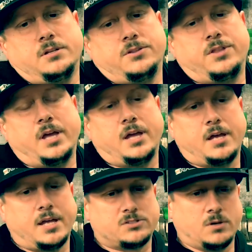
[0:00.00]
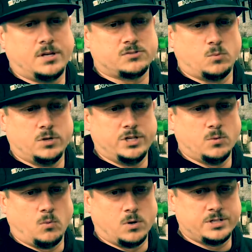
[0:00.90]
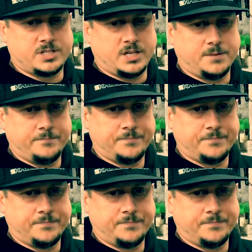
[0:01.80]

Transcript: It has a 1-year warranty.